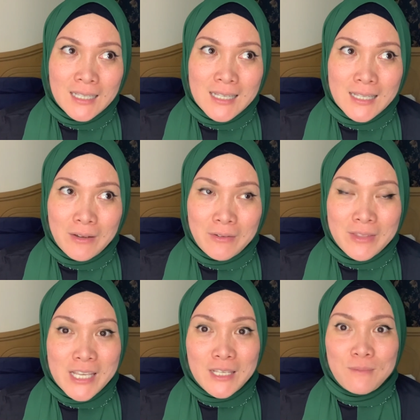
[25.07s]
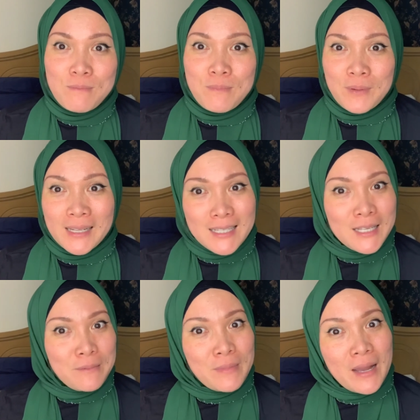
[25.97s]
so this
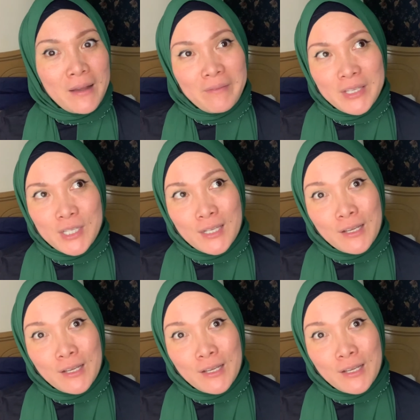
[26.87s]
cleansing balm is